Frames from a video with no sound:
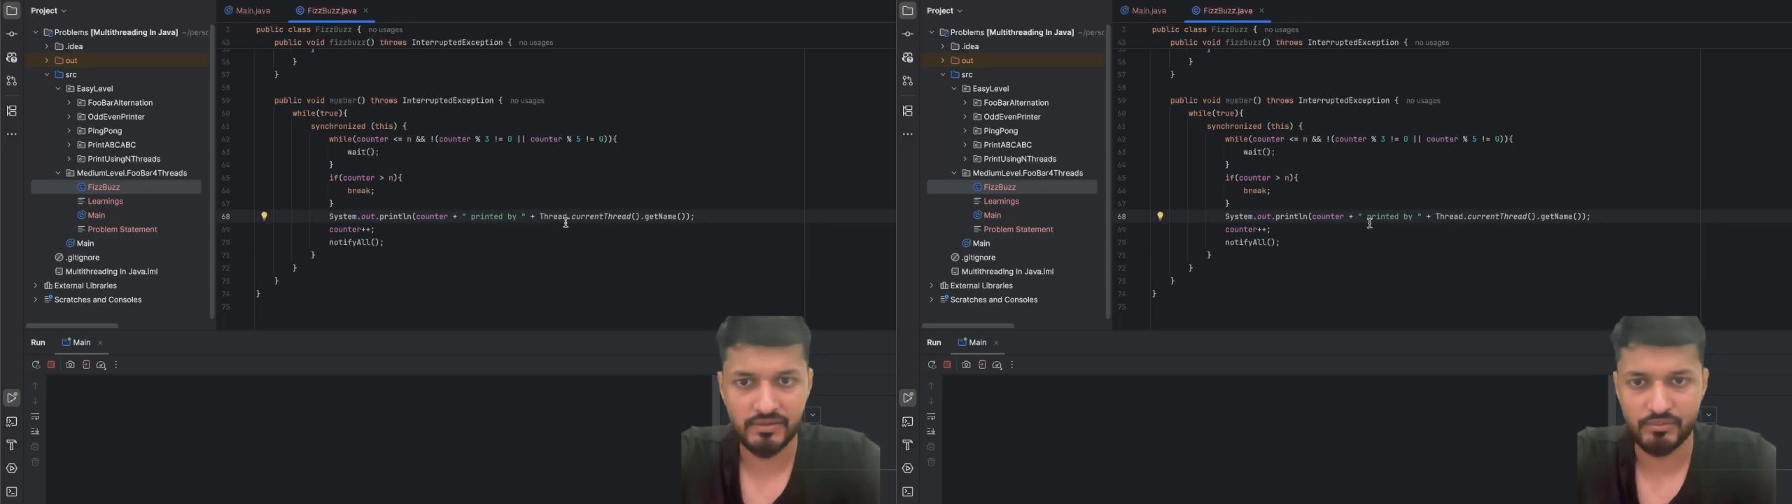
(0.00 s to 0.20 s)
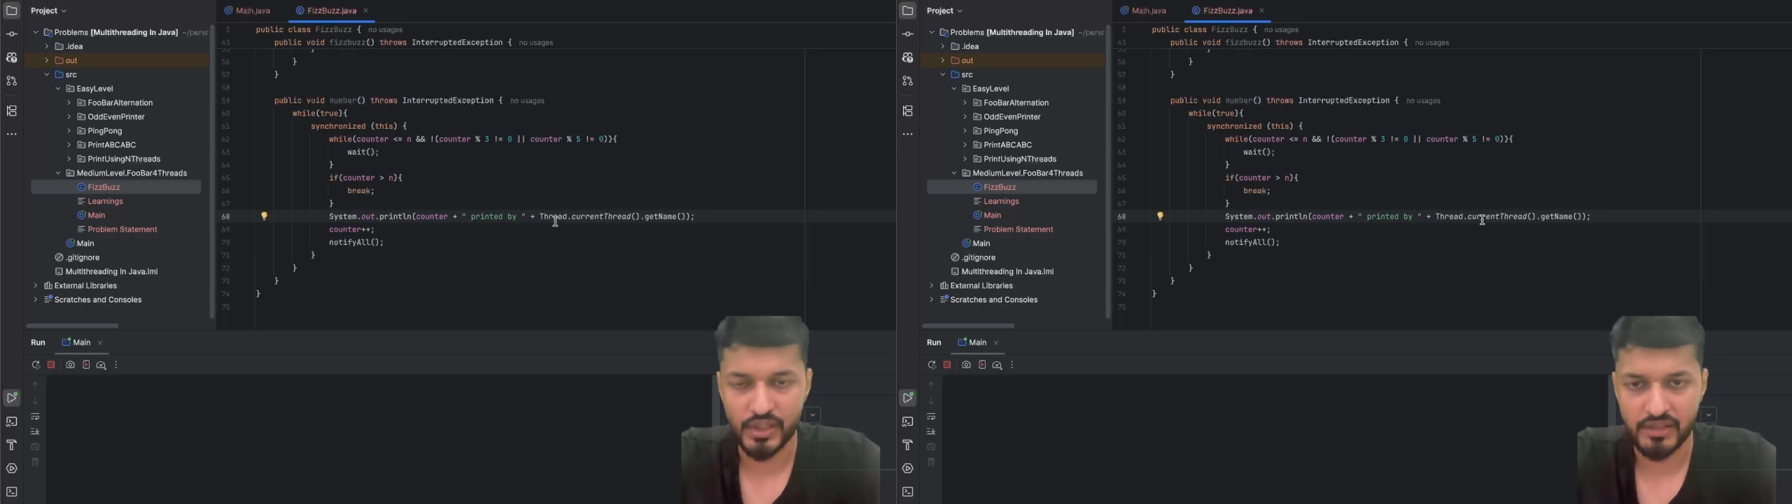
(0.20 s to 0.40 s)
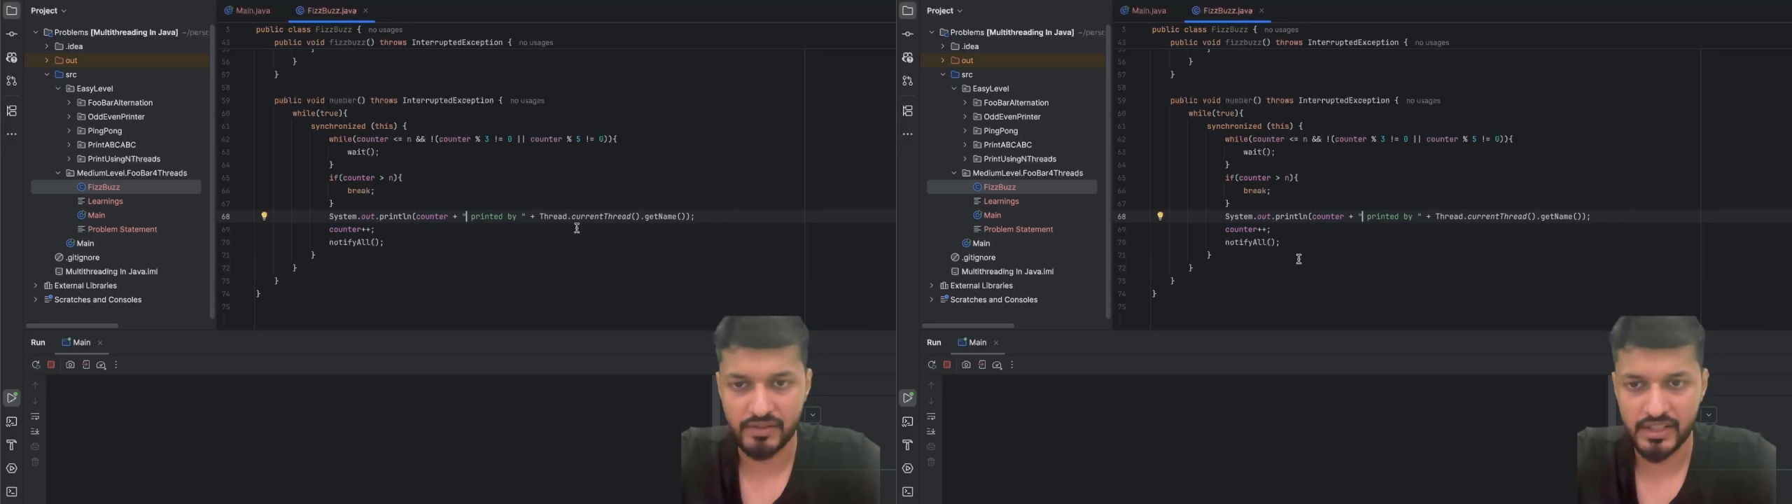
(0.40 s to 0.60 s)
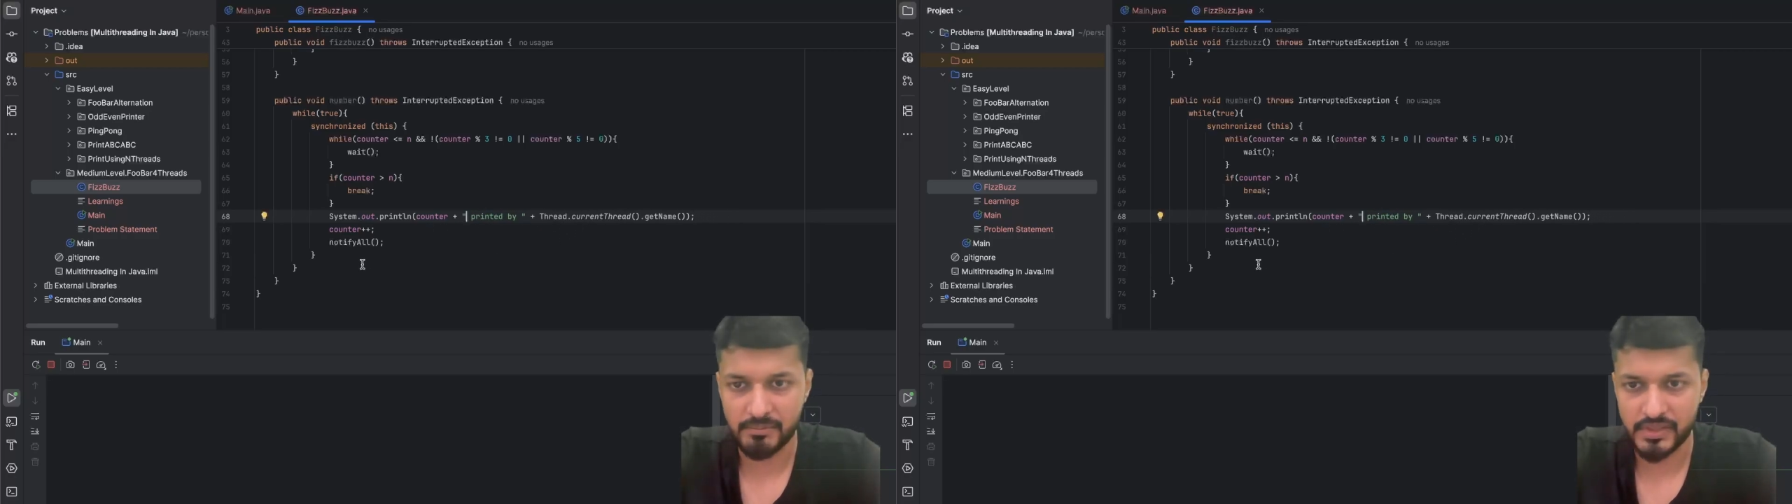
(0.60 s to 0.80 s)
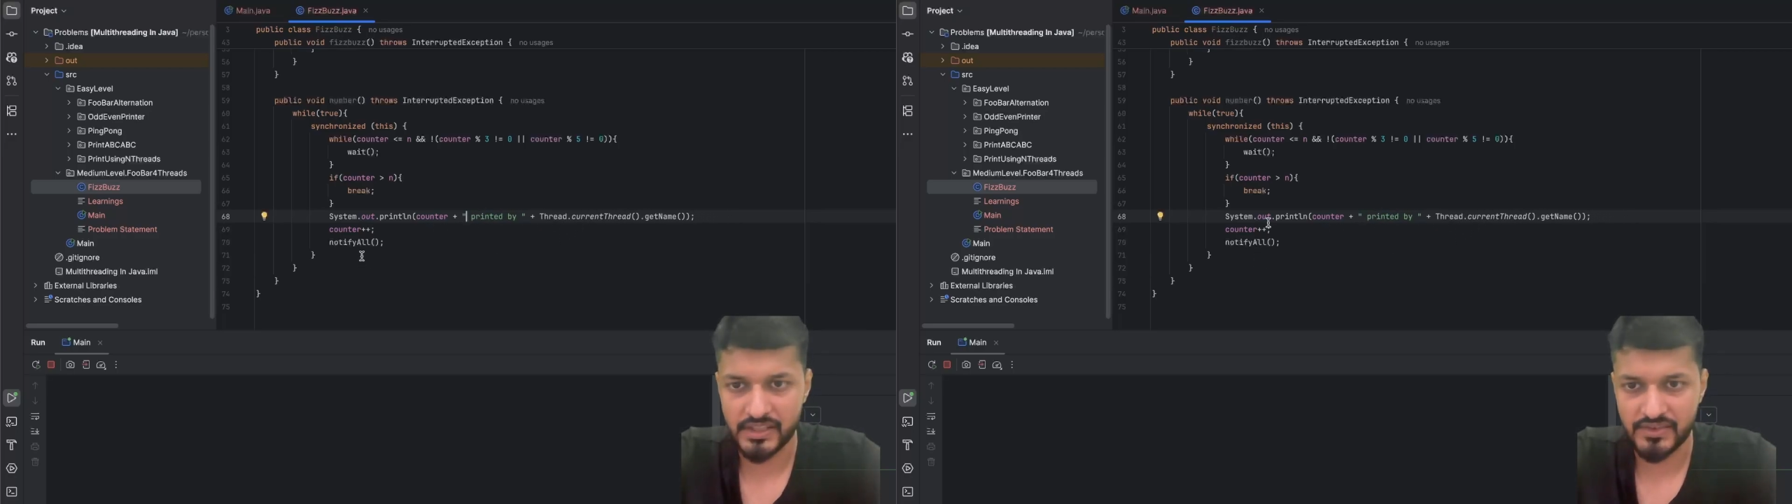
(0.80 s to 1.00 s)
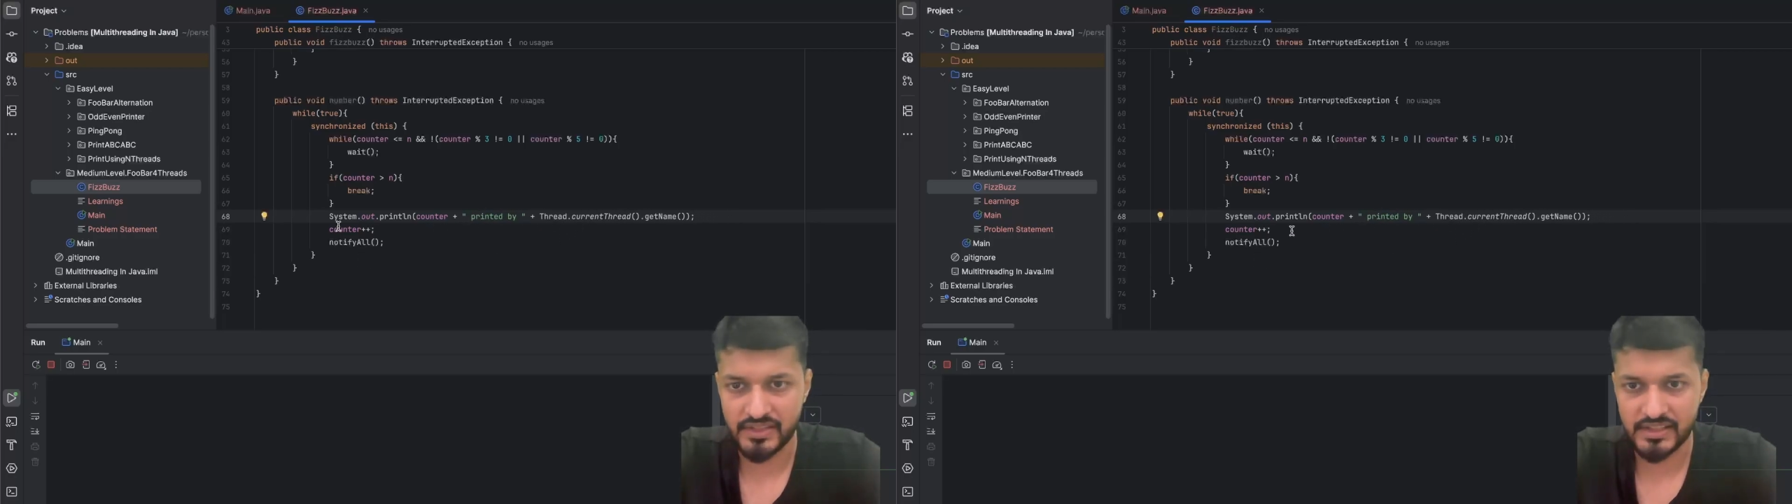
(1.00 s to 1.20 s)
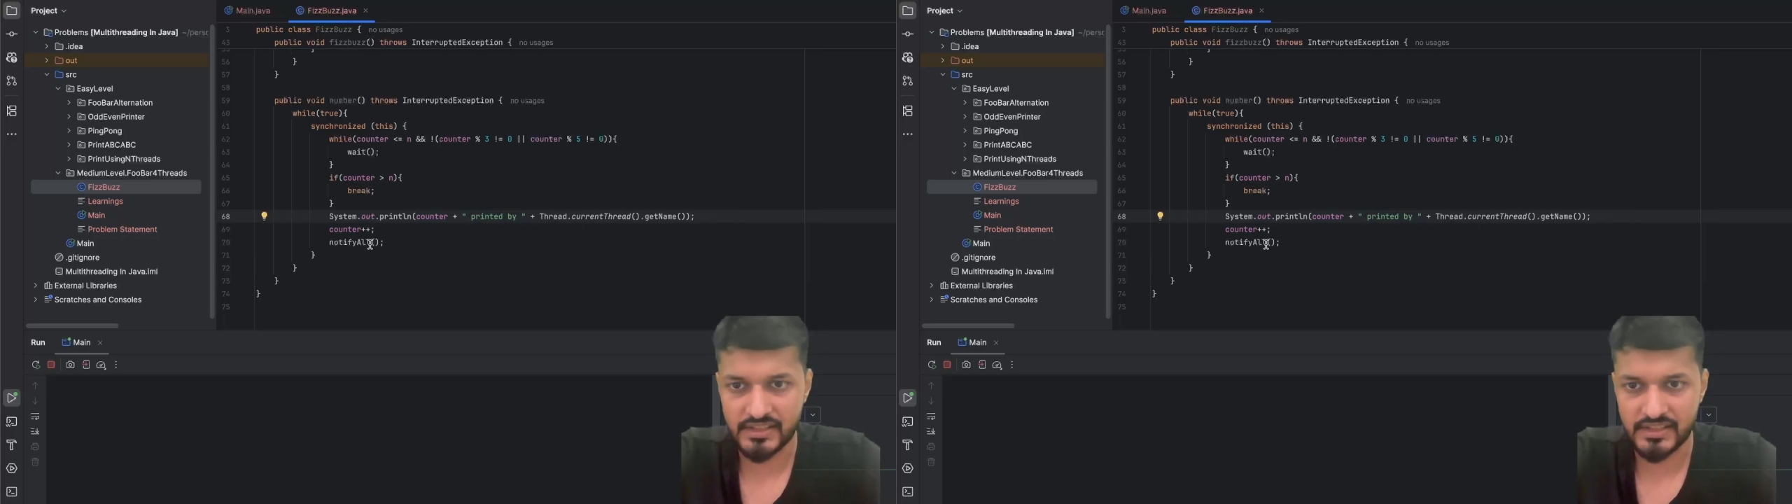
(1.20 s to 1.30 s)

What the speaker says: whatever number is there.